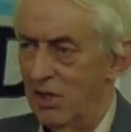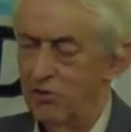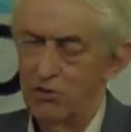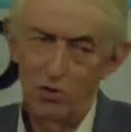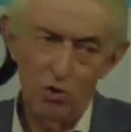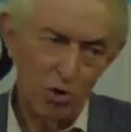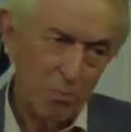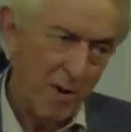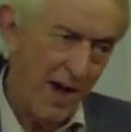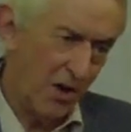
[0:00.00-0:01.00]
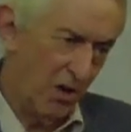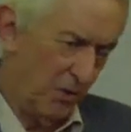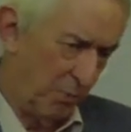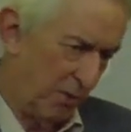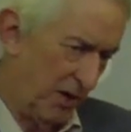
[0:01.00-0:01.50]
to look back on
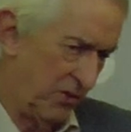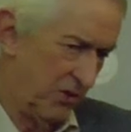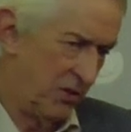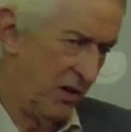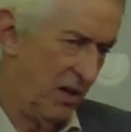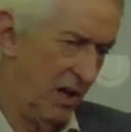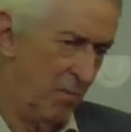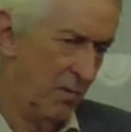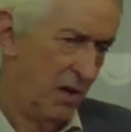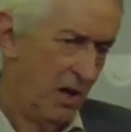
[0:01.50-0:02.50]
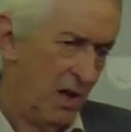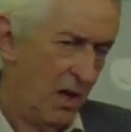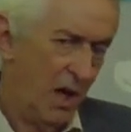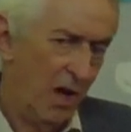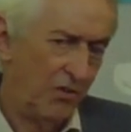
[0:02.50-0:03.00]
the present time
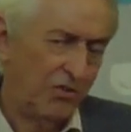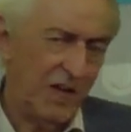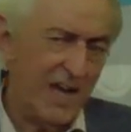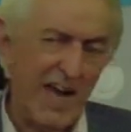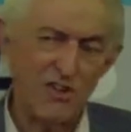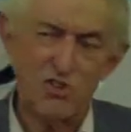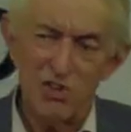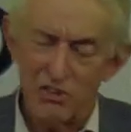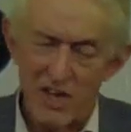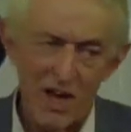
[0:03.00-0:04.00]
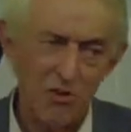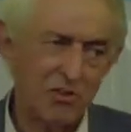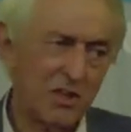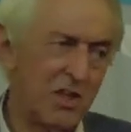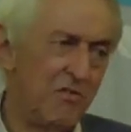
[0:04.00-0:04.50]
and say just how
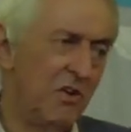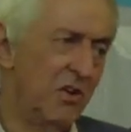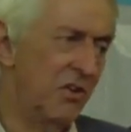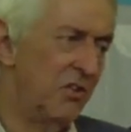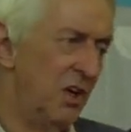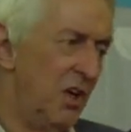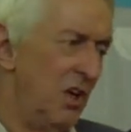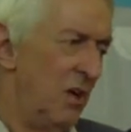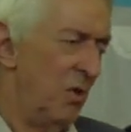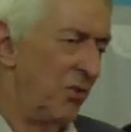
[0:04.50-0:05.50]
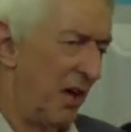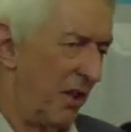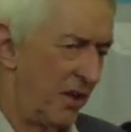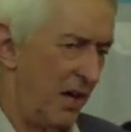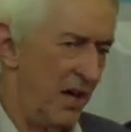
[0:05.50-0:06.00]
significant was
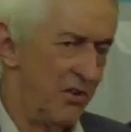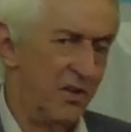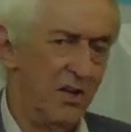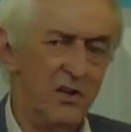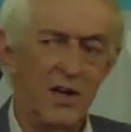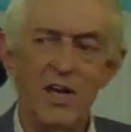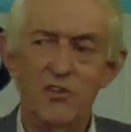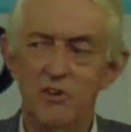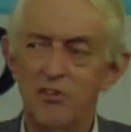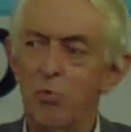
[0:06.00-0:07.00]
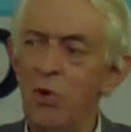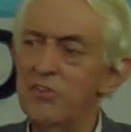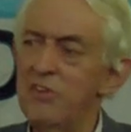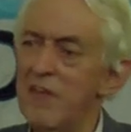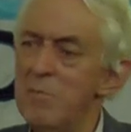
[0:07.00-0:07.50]
Al-Qaeda and ISIS, what
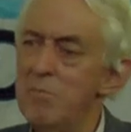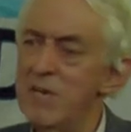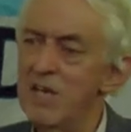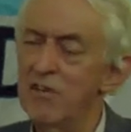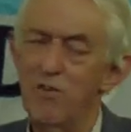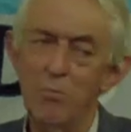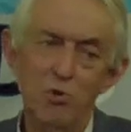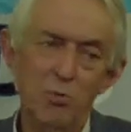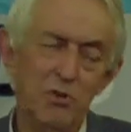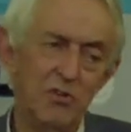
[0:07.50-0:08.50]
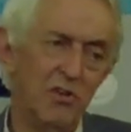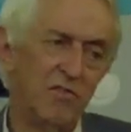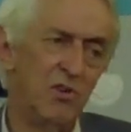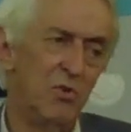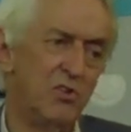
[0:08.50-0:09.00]
did they mean for movements in the
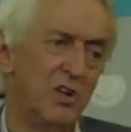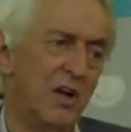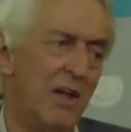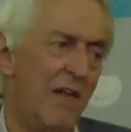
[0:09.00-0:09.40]
future,